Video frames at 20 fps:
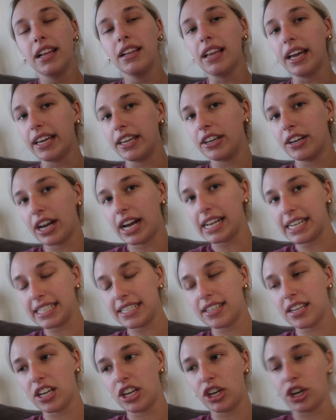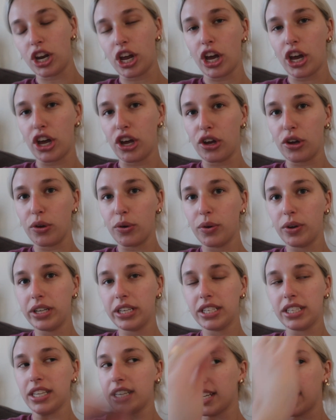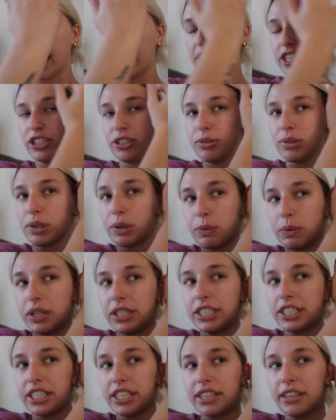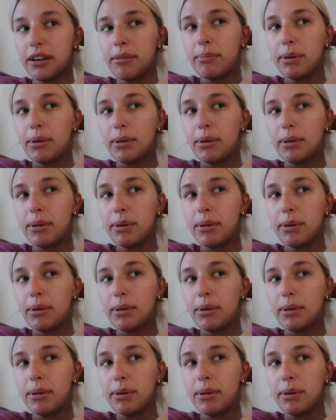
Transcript: let you guys know in case you were wondering.